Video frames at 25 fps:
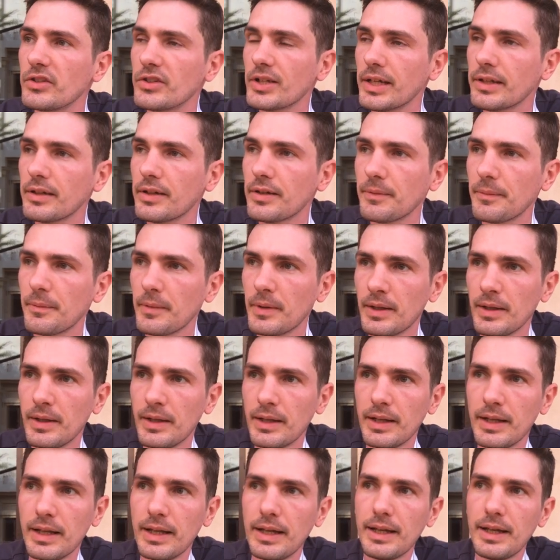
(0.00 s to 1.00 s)
set,
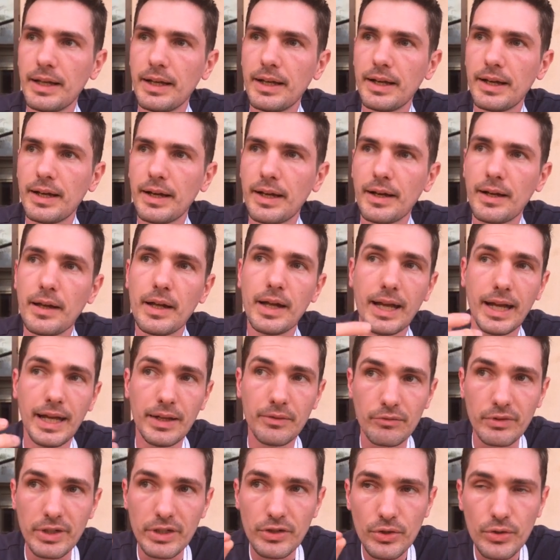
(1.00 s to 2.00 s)

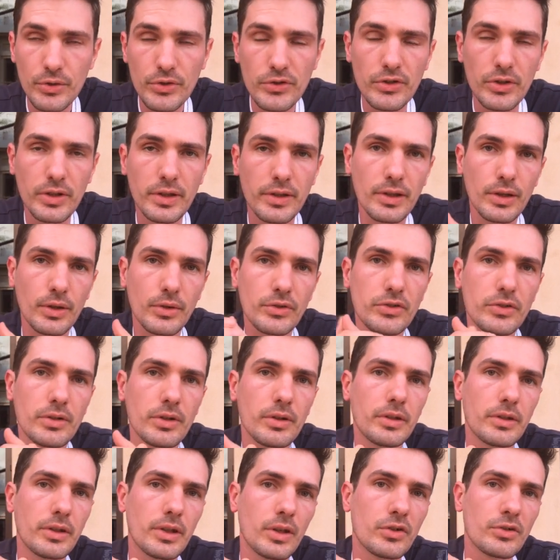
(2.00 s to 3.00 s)
and retouching
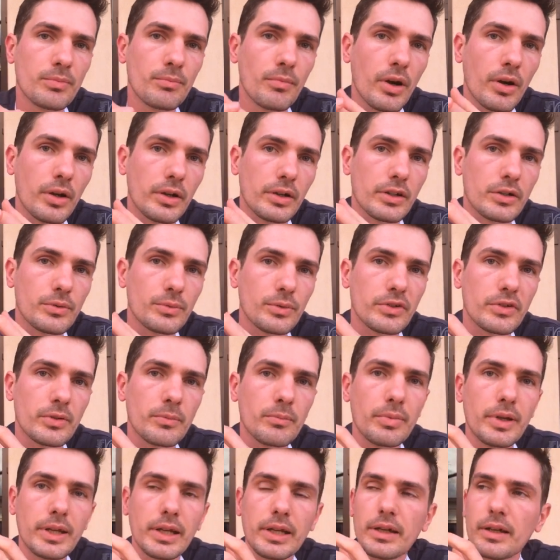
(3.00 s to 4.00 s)
those markers
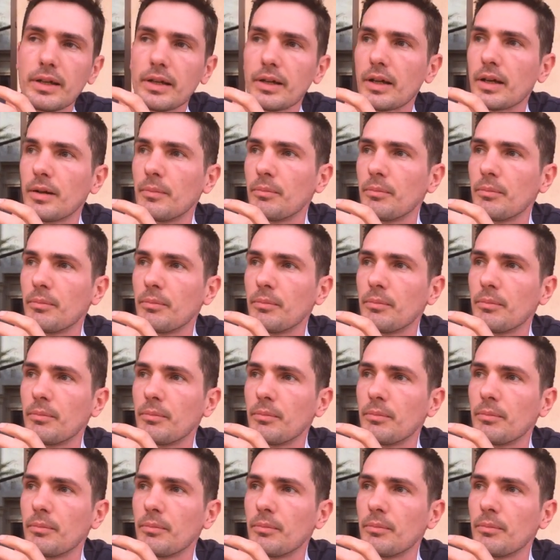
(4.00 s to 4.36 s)
was a big